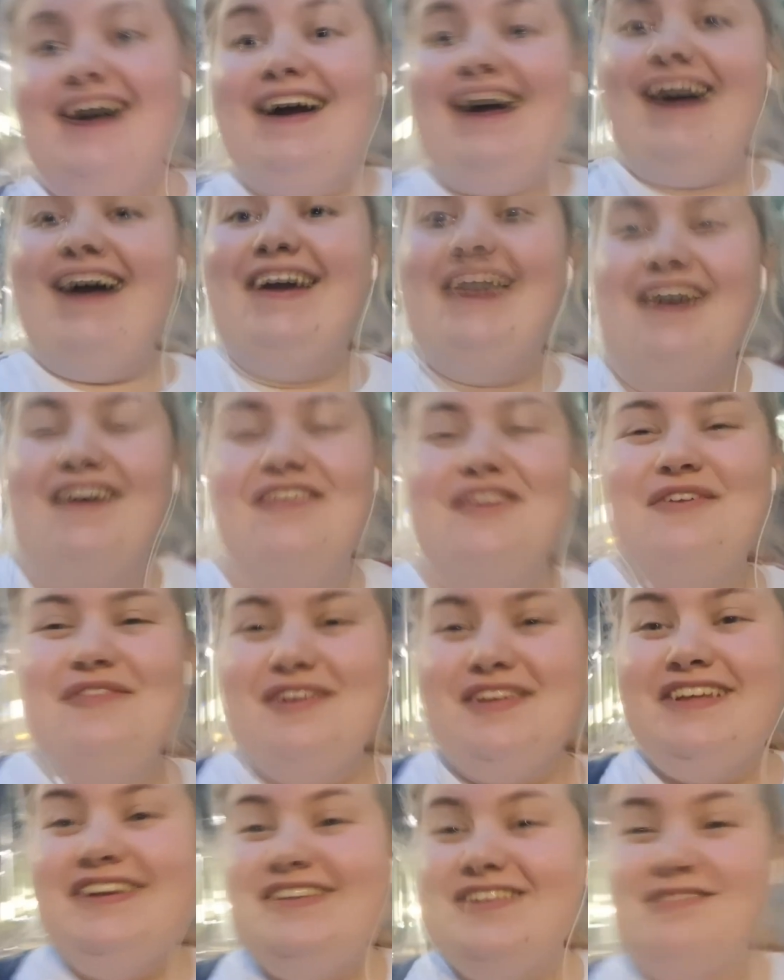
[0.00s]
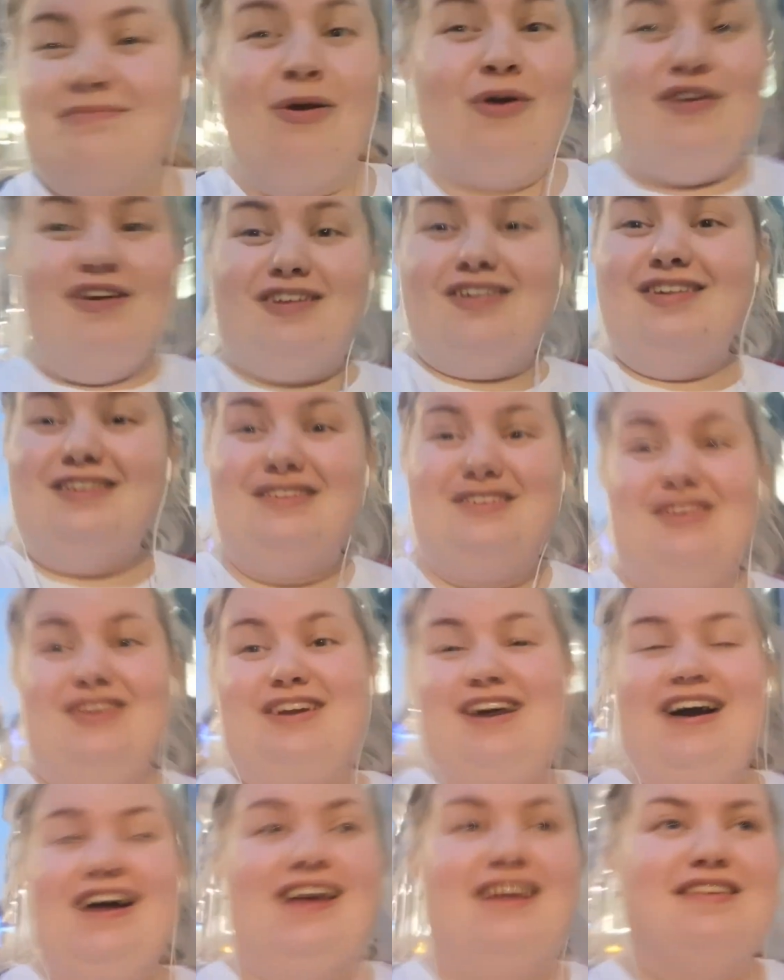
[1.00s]
Hi, I've not really spoken to you
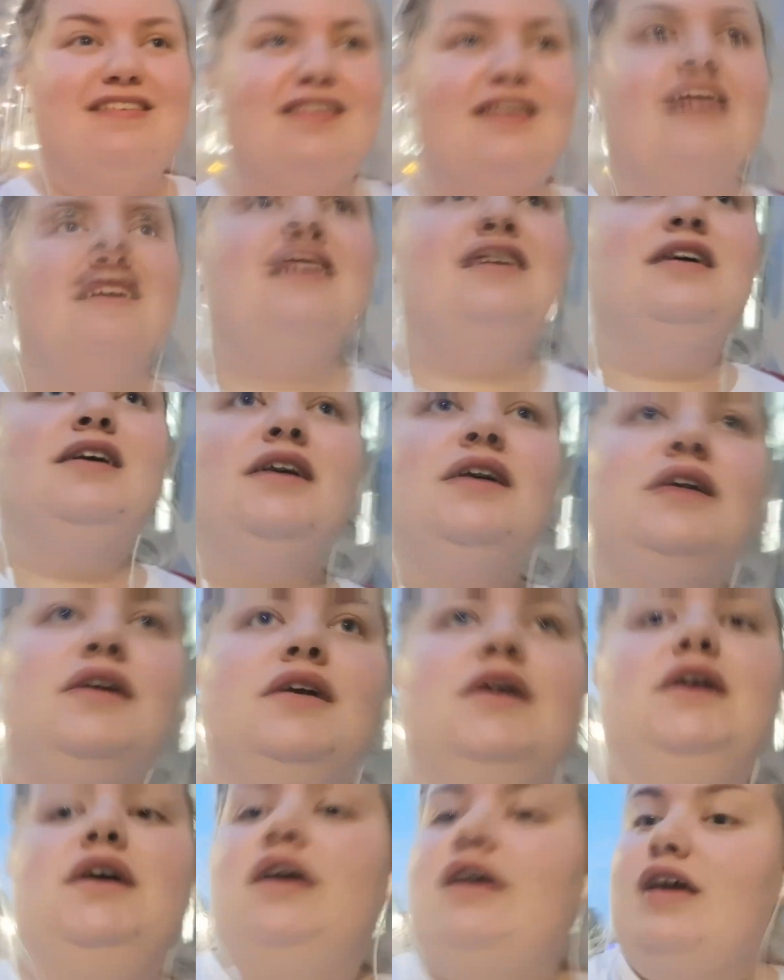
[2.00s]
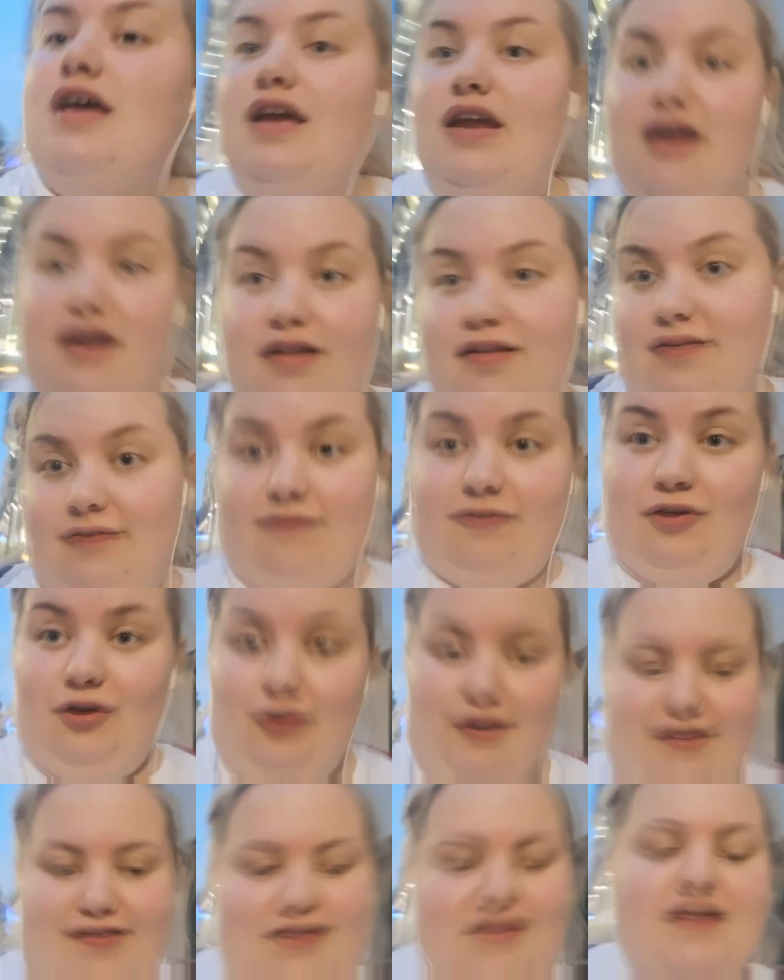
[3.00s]
guys in the
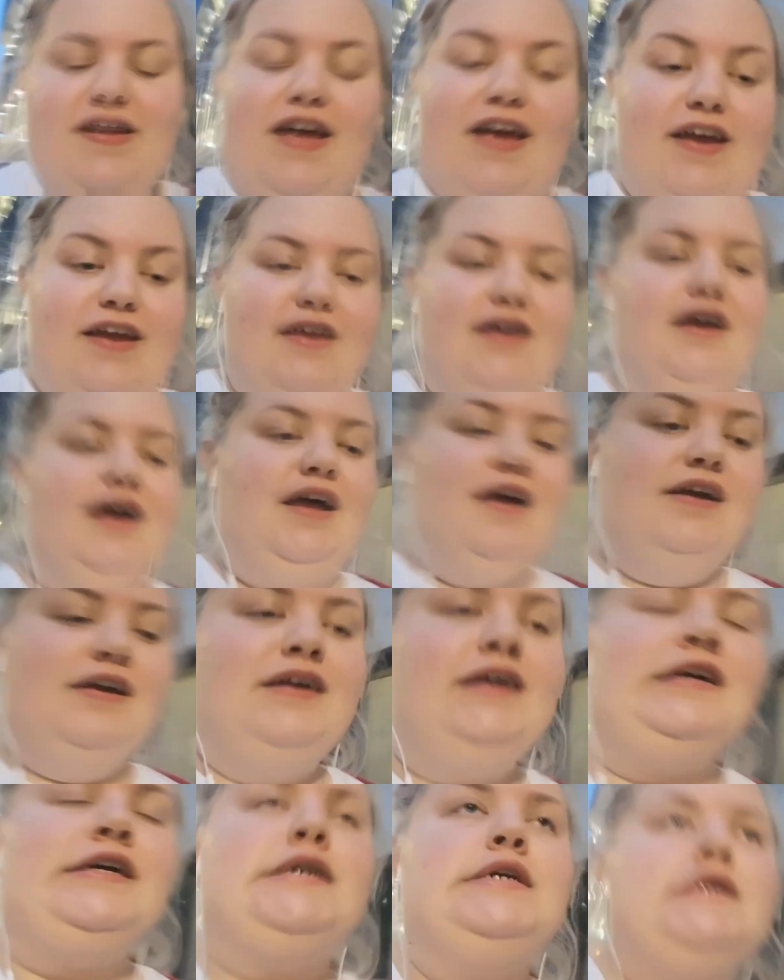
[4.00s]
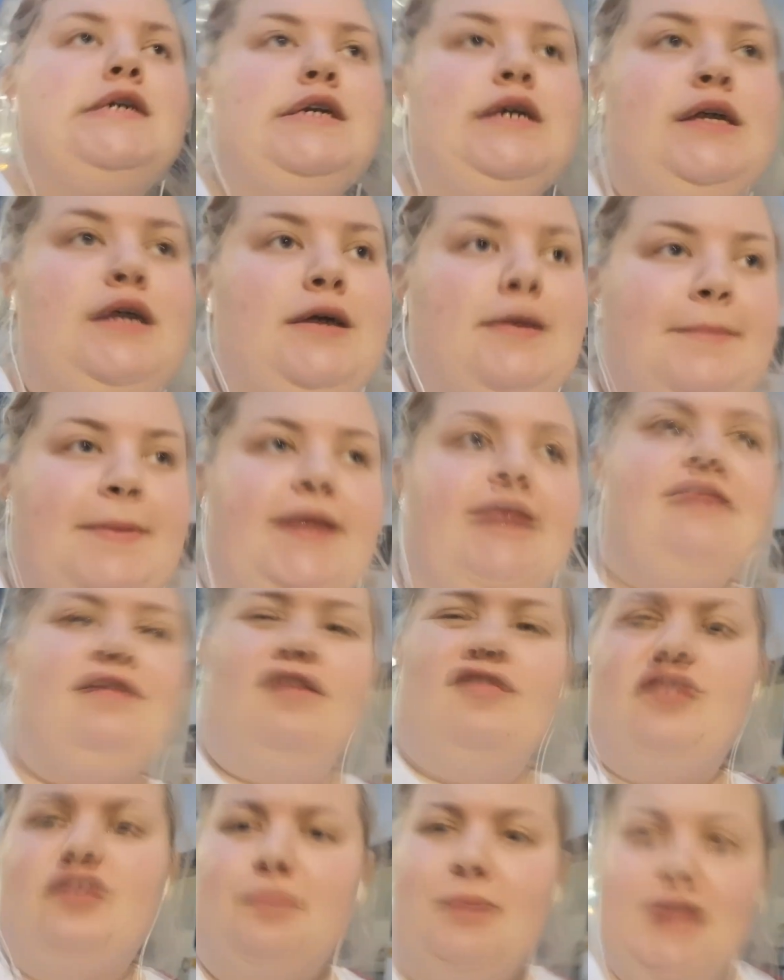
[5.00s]
vlog today because
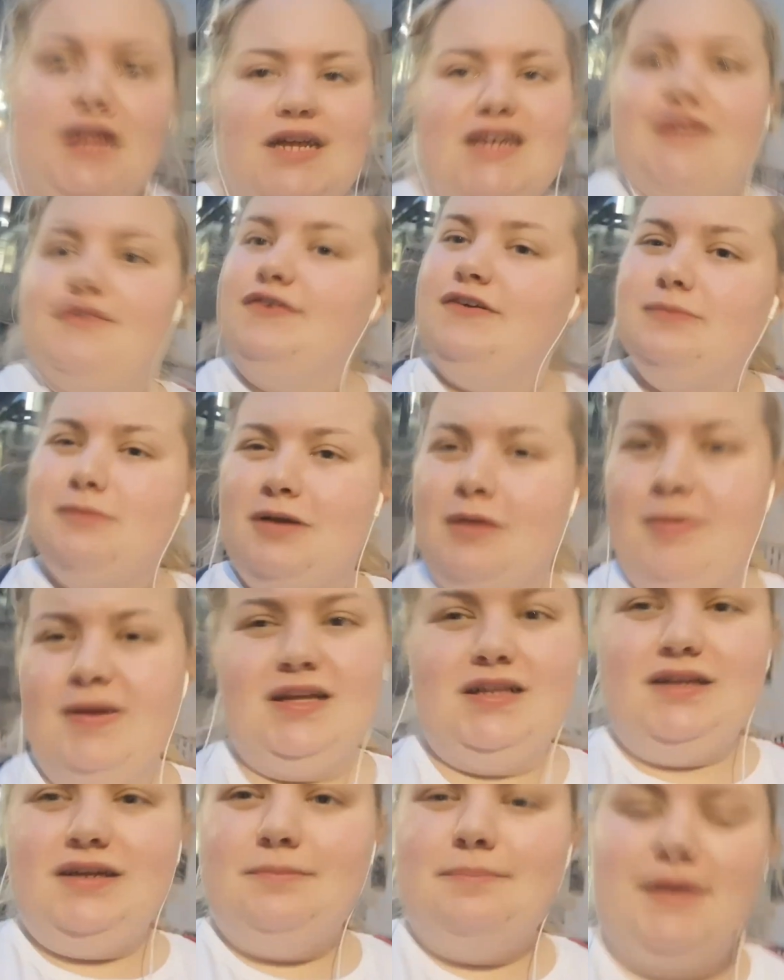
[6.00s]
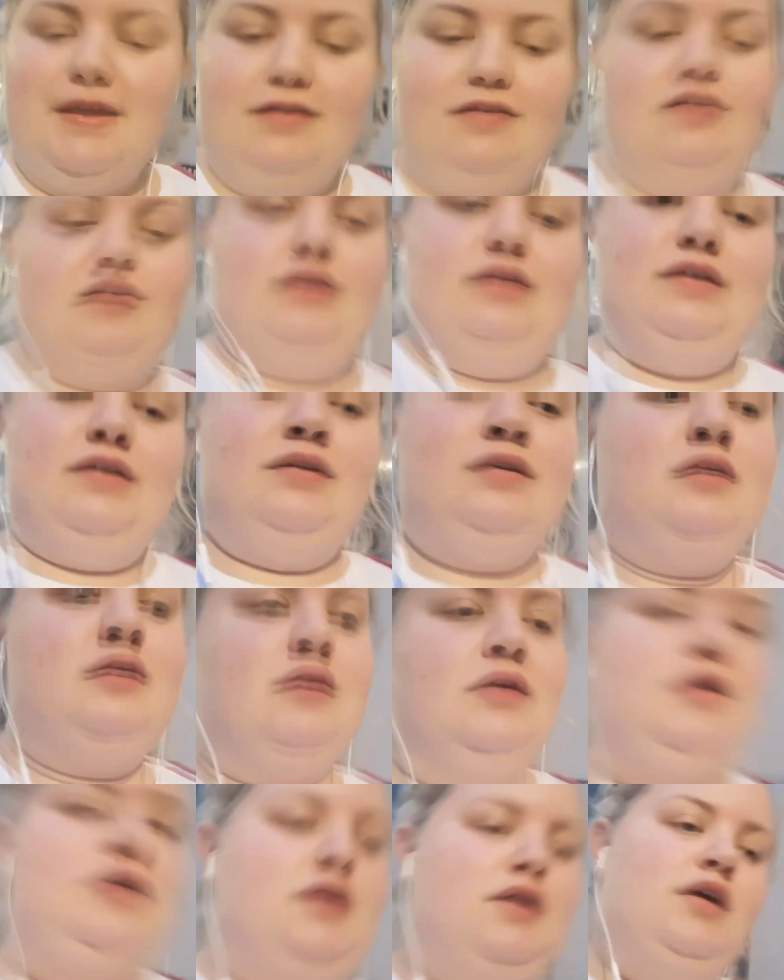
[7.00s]
I've just been like filming a bit clip bits and
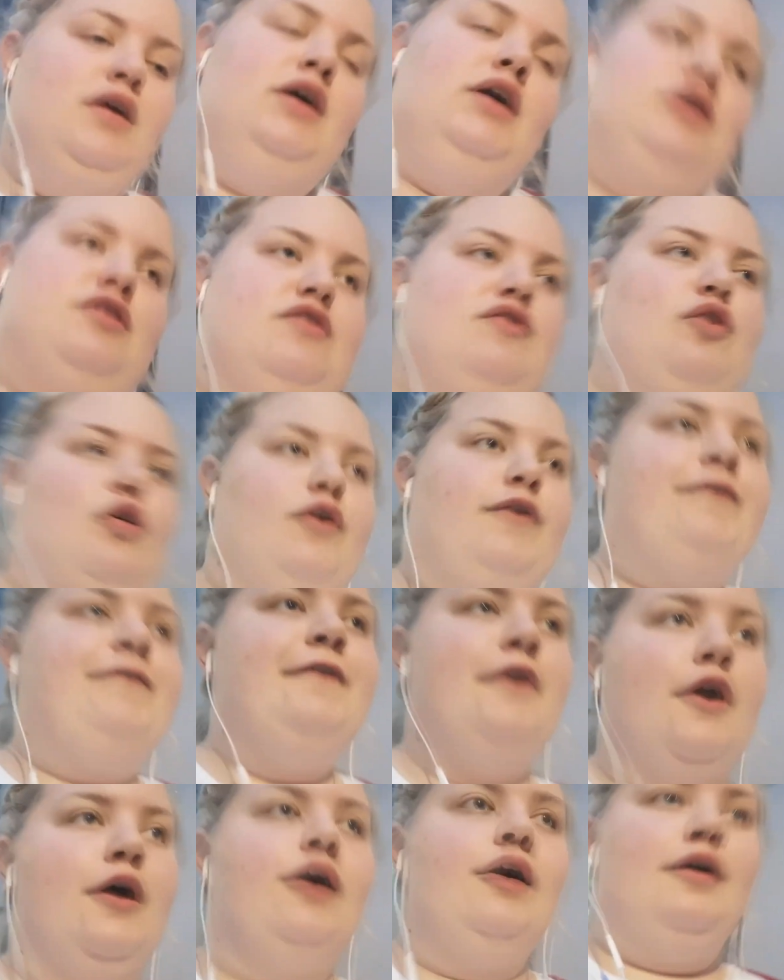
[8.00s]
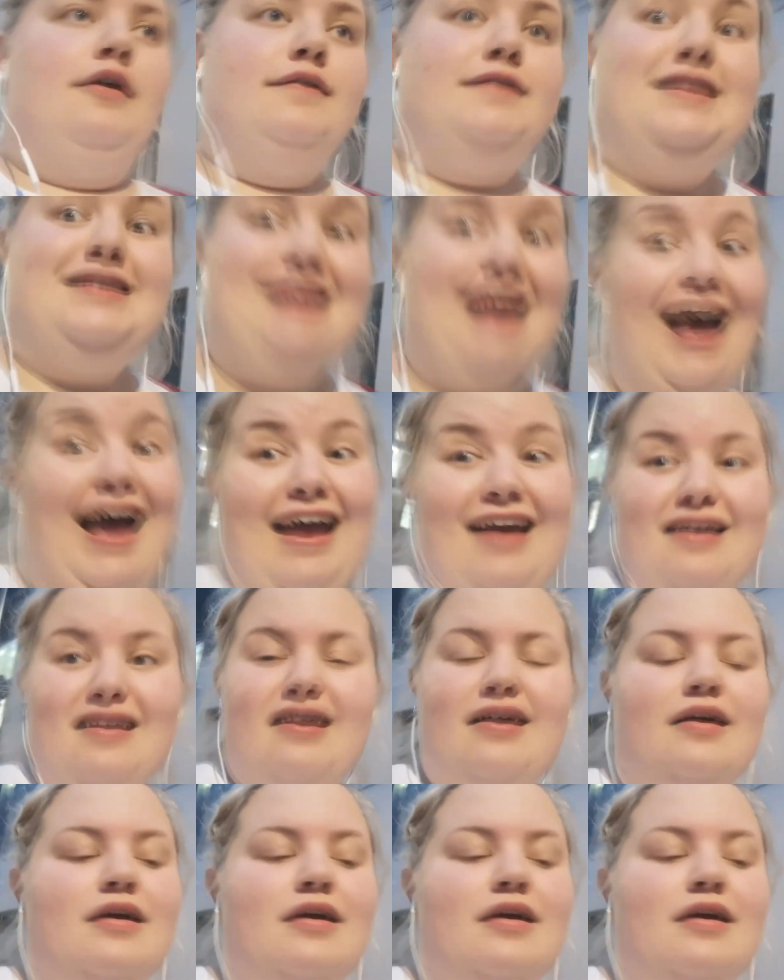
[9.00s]
stuff of the tech.